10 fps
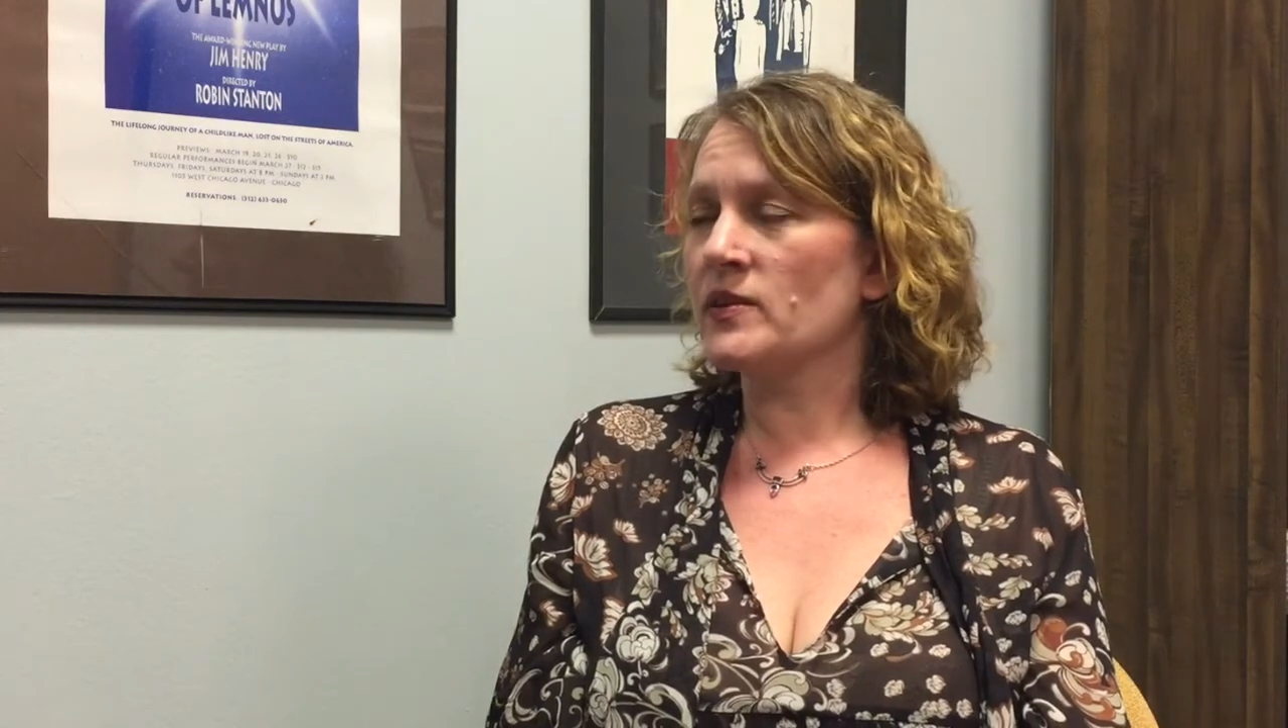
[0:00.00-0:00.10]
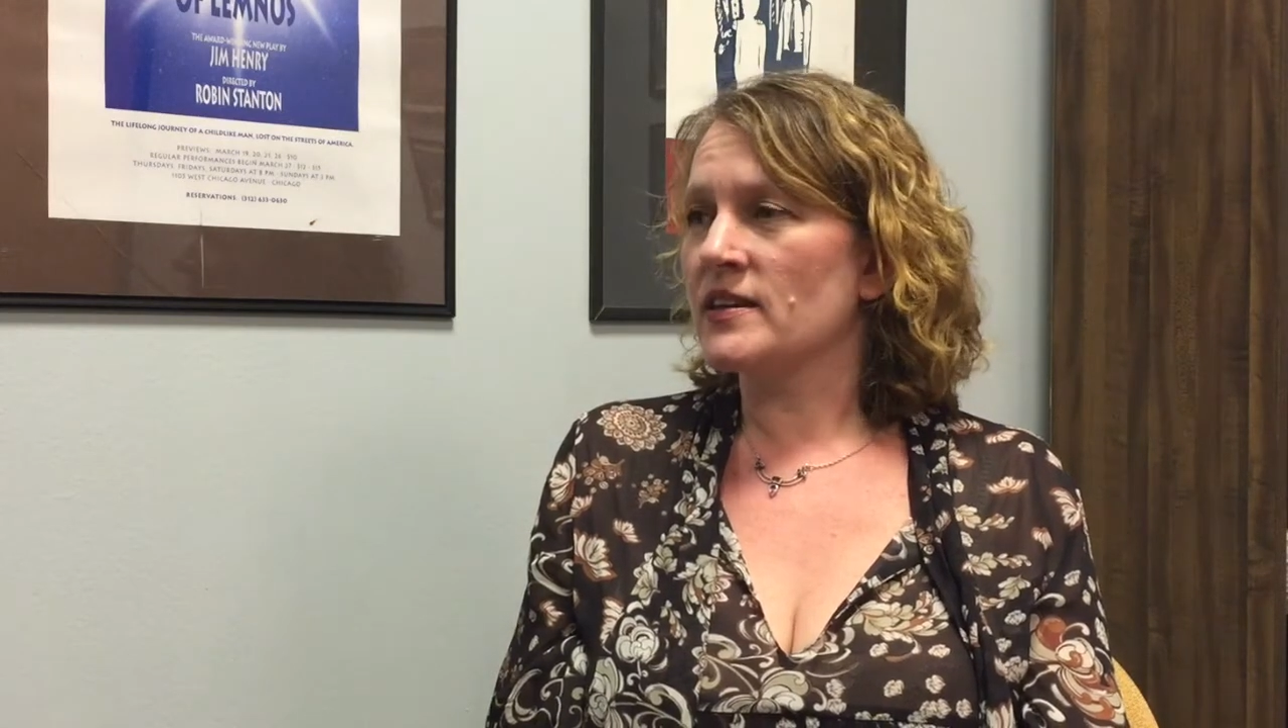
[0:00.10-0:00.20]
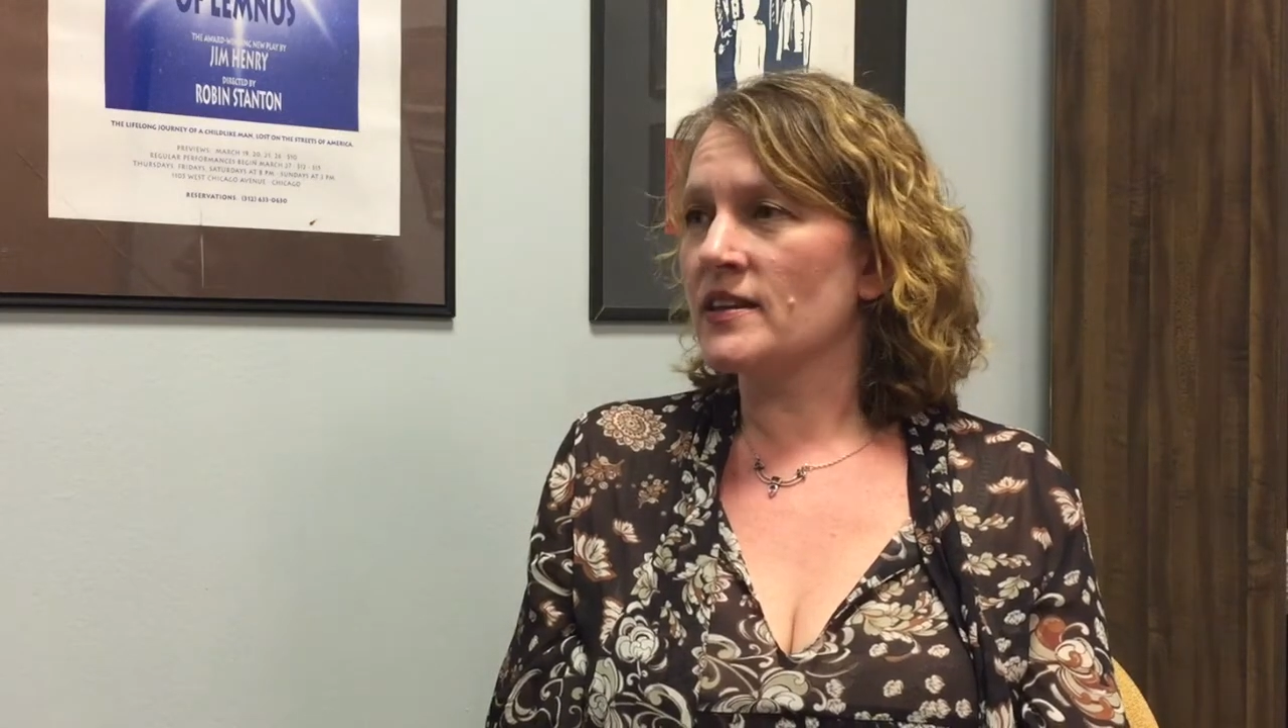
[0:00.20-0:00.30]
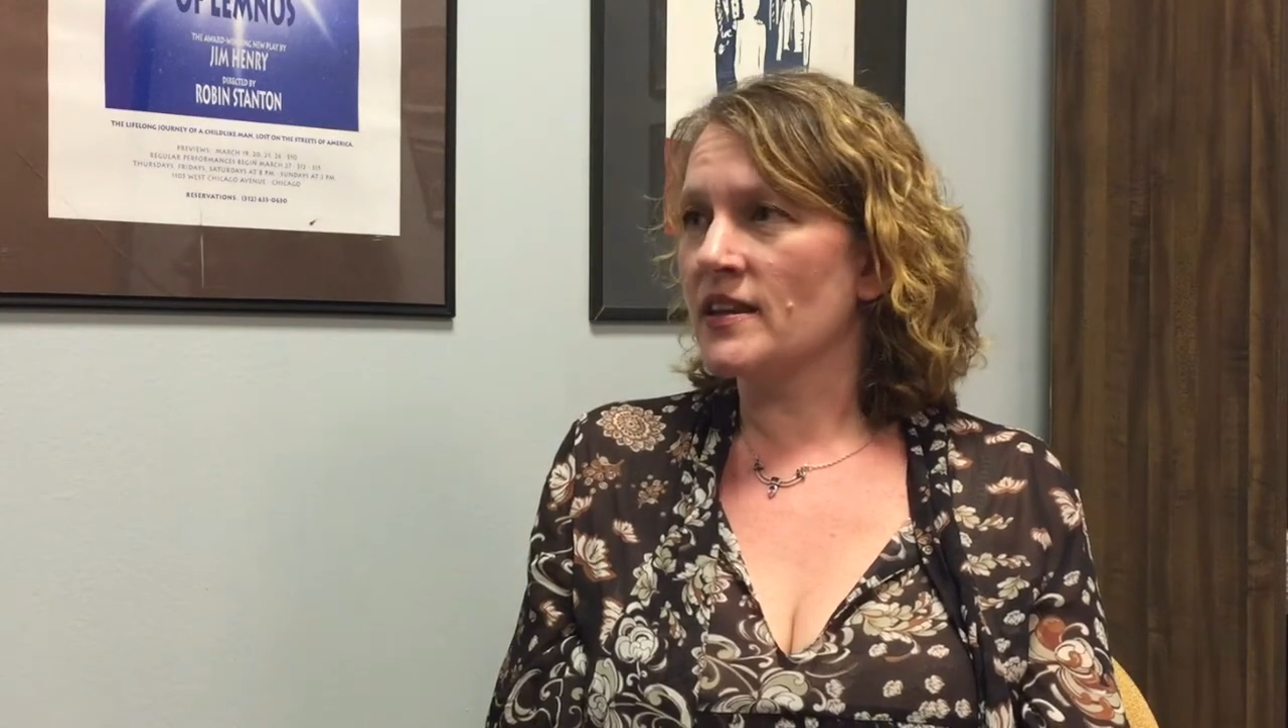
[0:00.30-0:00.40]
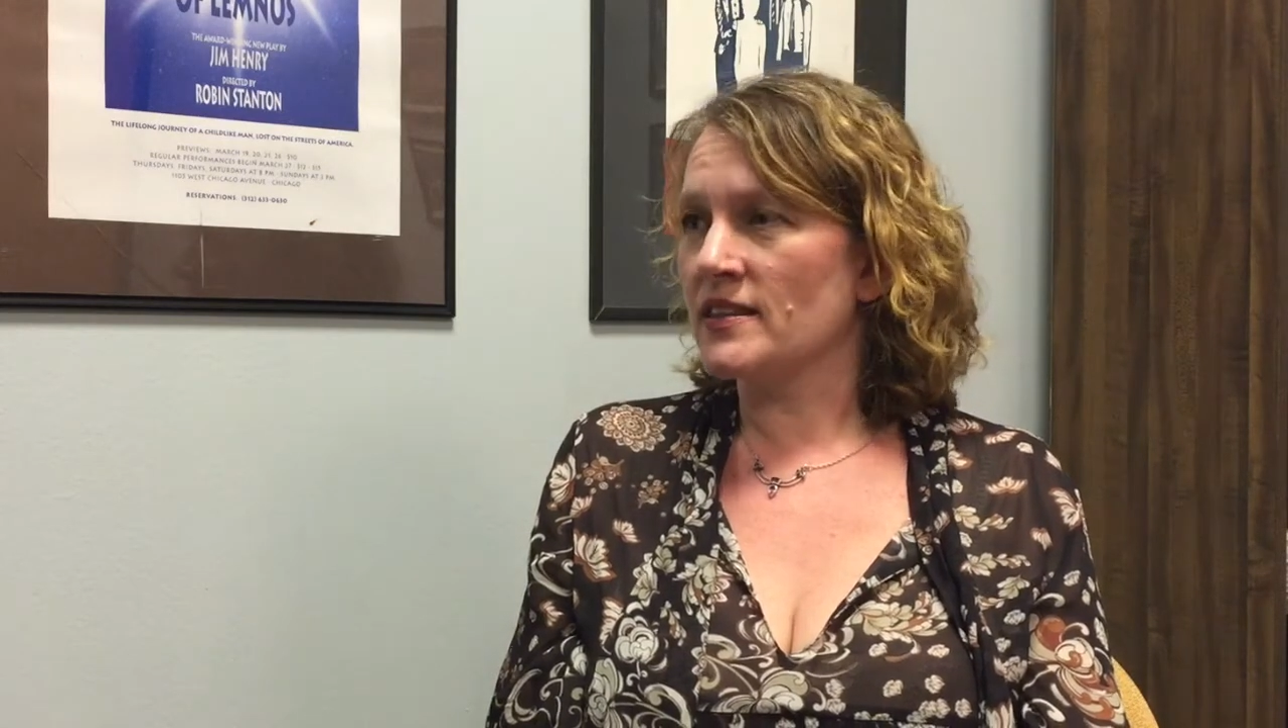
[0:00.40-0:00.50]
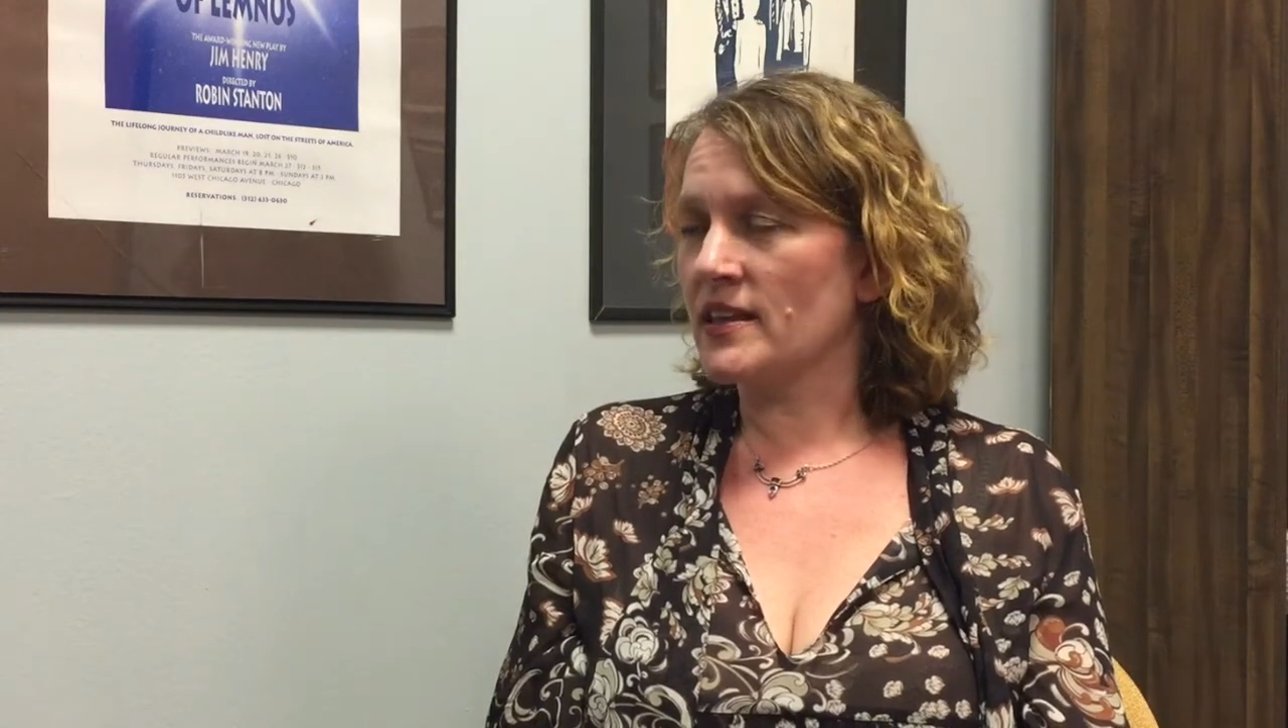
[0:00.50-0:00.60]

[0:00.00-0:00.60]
when they think